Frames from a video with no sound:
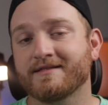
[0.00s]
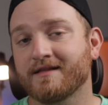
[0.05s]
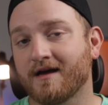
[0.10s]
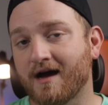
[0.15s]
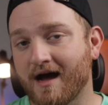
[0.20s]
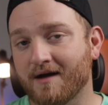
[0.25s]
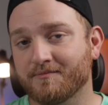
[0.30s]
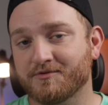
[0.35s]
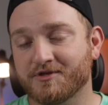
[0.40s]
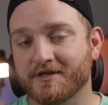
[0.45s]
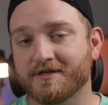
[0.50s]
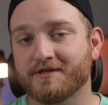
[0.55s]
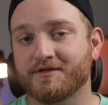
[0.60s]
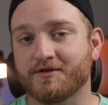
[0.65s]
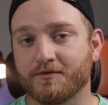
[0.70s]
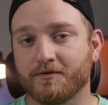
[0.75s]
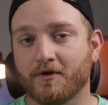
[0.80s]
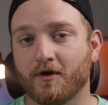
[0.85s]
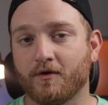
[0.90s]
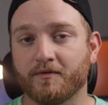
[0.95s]
the option
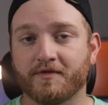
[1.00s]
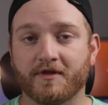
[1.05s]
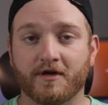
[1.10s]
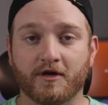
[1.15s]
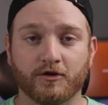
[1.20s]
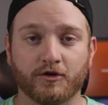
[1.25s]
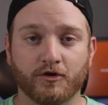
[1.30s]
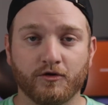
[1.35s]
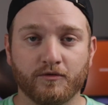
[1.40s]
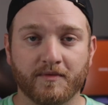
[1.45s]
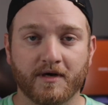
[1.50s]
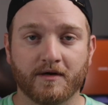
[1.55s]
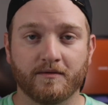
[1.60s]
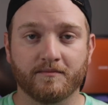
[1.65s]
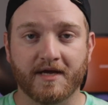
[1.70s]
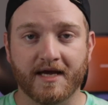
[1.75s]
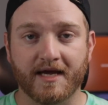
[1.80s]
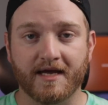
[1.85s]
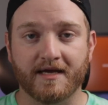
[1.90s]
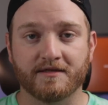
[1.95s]
to go with an aluminum
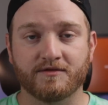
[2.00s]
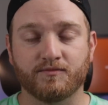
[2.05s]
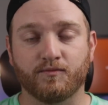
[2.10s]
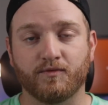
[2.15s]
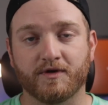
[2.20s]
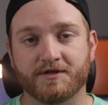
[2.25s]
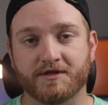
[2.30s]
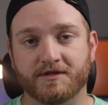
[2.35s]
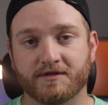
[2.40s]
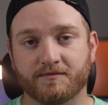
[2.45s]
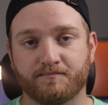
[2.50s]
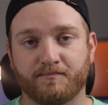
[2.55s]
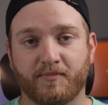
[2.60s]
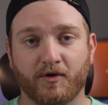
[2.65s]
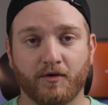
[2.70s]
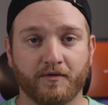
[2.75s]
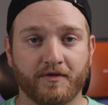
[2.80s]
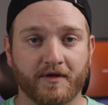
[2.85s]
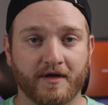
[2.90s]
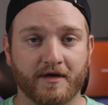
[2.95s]
case, which is
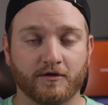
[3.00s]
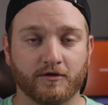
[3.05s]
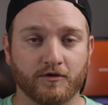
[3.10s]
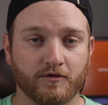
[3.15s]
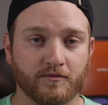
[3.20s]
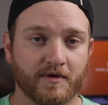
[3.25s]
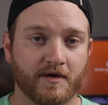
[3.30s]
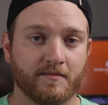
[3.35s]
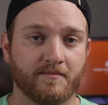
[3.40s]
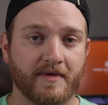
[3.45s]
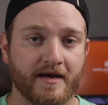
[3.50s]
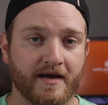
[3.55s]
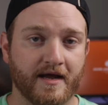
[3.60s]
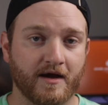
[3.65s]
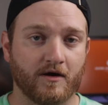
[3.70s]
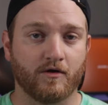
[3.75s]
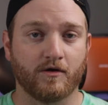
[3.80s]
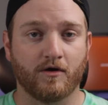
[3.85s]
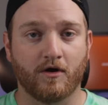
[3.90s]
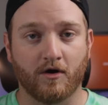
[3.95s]
both an aluminum and
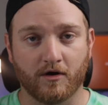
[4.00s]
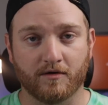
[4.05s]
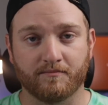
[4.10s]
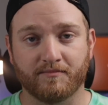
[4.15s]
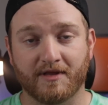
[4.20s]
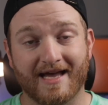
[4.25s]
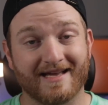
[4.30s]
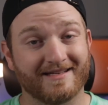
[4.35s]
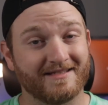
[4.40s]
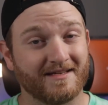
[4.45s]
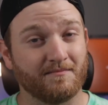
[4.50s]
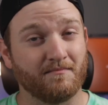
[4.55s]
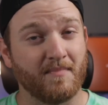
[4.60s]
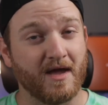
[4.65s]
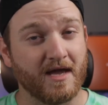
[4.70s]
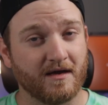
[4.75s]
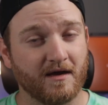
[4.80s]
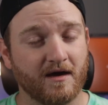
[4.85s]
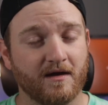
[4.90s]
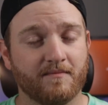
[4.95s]
hard plastic
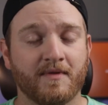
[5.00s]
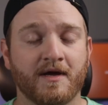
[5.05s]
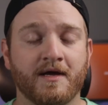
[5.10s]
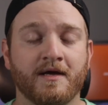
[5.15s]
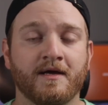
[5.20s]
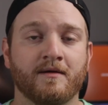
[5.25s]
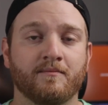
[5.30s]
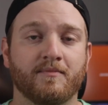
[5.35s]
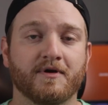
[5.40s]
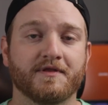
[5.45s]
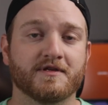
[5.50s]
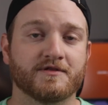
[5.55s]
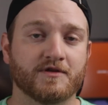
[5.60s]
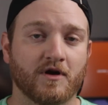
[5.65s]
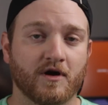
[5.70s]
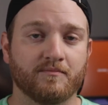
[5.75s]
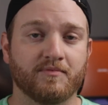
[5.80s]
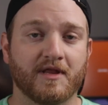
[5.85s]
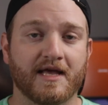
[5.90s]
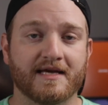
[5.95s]
makeup. But this
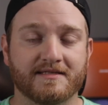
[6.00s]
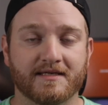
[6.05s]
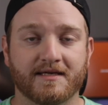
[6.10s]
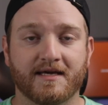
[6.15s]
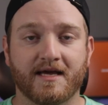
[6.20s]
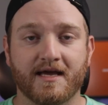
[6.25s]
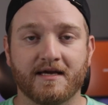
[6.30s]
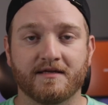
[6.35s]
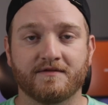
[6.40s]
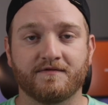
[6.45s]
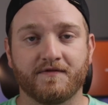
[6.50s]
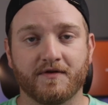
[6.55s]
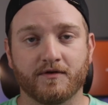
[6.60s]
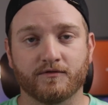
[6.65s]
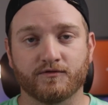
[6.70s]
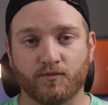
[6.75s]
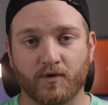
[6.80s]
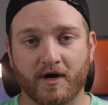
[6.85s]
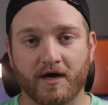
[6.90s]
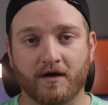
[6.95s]
hard plastic case
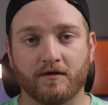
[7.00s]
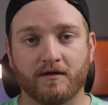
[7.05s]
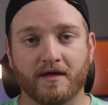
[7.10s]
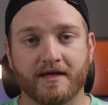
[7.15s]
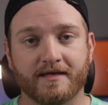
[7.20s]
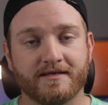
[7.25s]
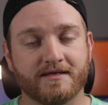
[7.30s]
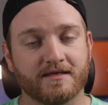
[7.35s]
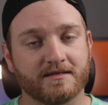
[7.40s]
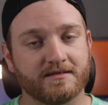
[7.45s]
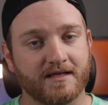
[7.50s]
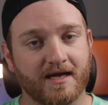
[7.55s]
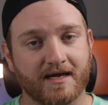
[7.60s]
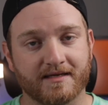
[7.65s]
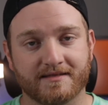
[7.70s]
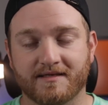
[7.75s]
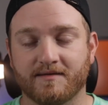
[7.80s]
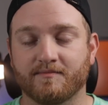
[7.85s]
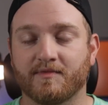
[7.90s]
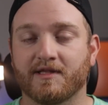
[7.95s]
feels well and does
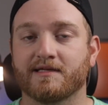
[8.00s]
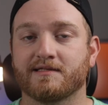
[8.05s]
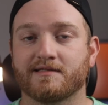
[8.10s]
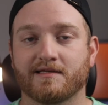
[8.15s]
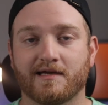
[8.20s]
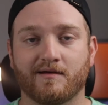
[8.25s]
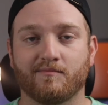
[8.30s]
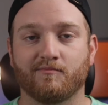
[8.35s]
not seem like it's going to